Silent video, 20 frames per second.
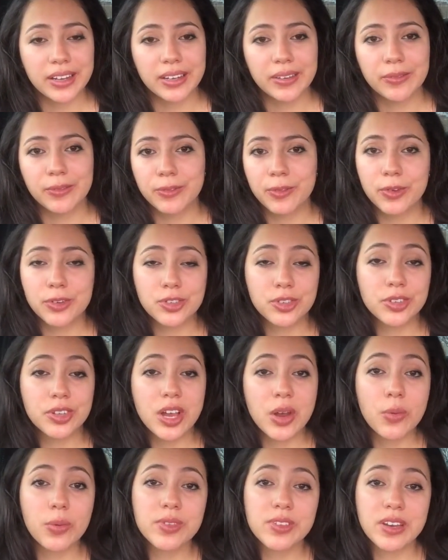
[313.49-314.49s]

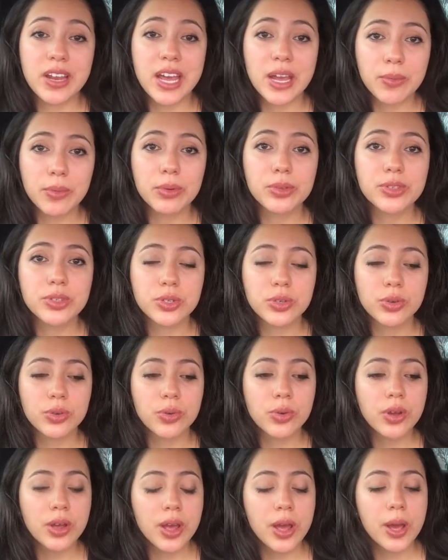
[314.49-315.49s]
Unfortunately, I wasn't able
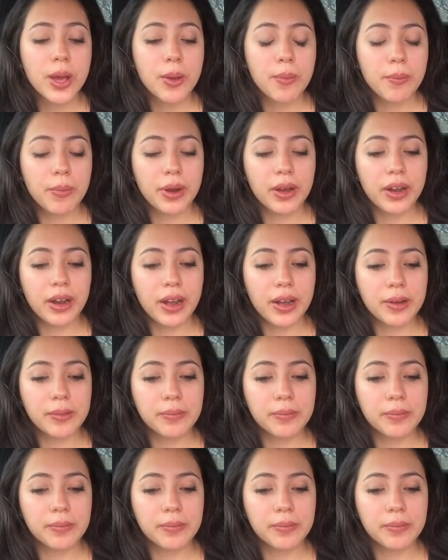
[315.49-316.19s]
to, but